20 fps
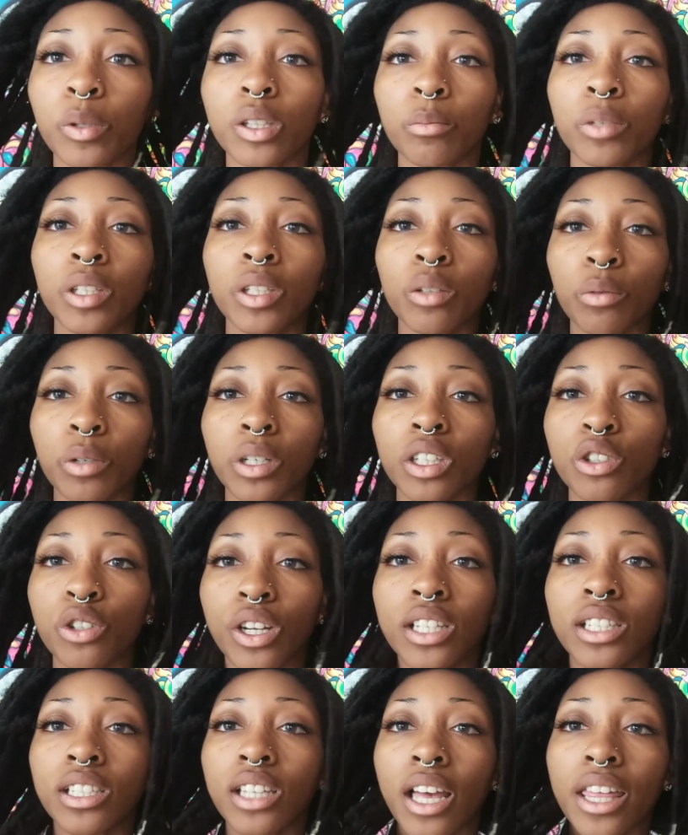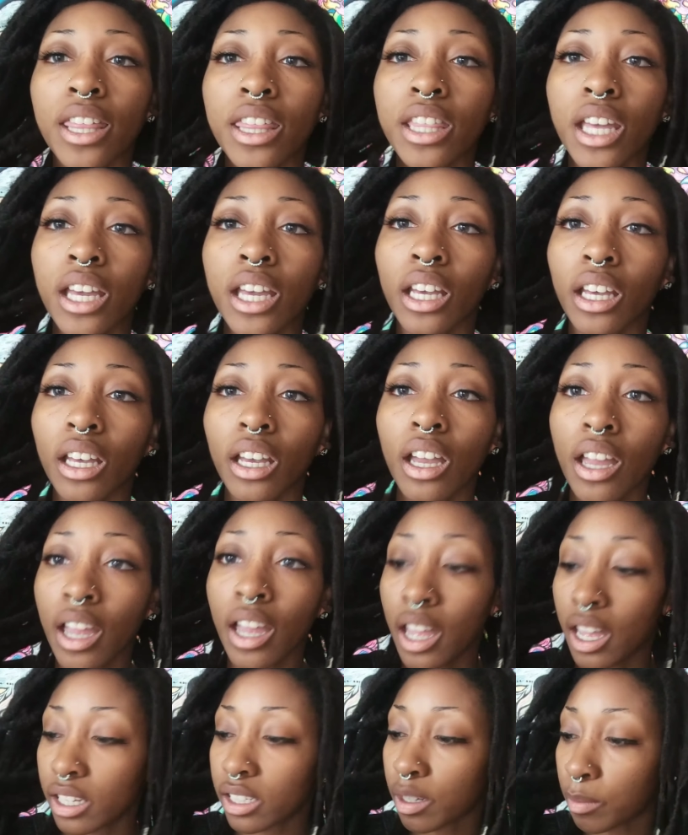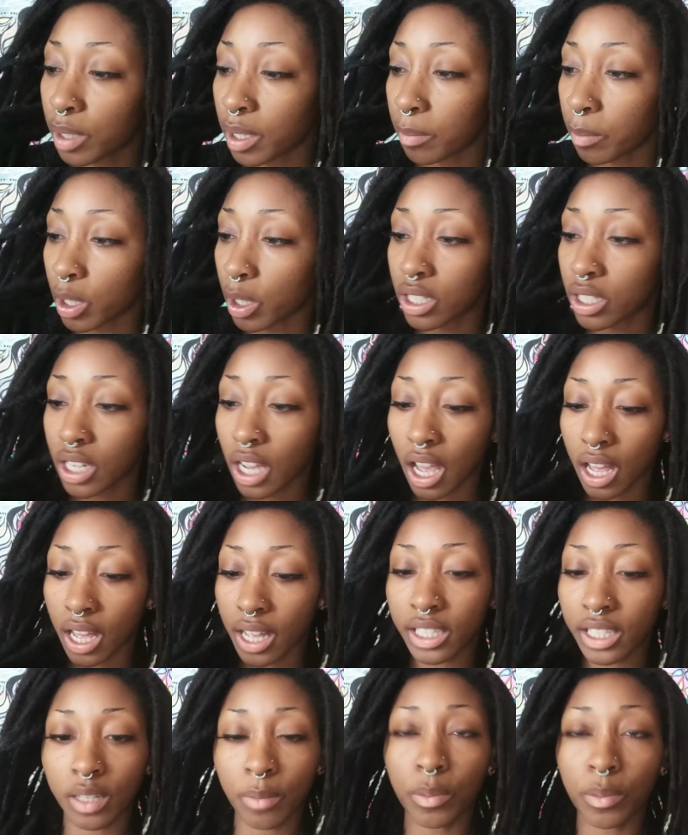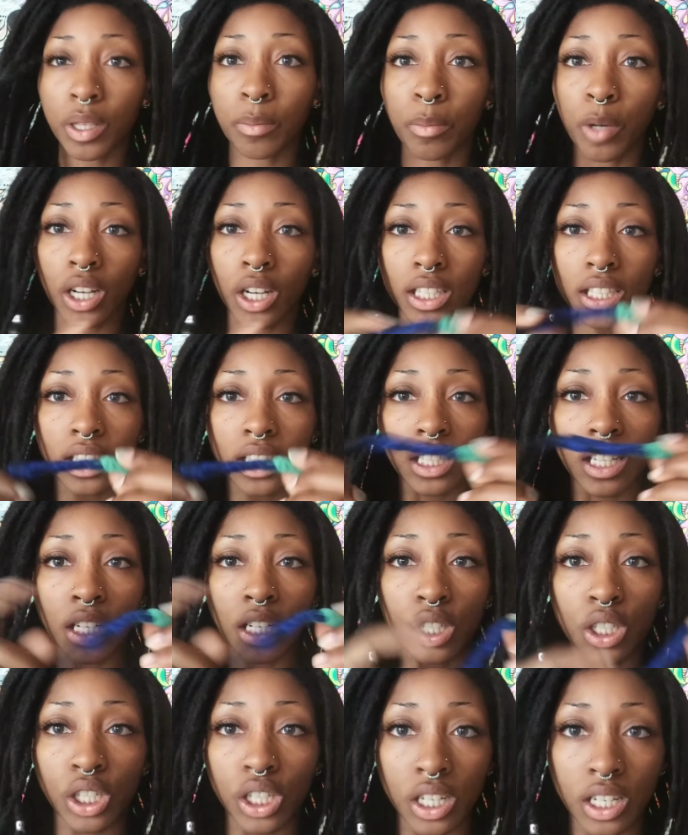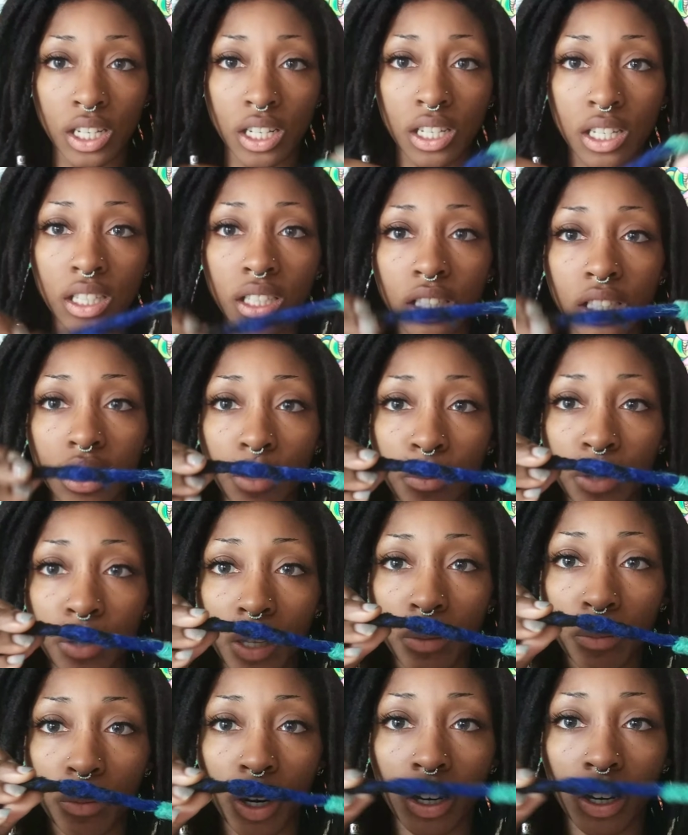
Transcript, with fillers: put them in the real dreads, I think. Some of them are dyed, some of them are extensions, some of them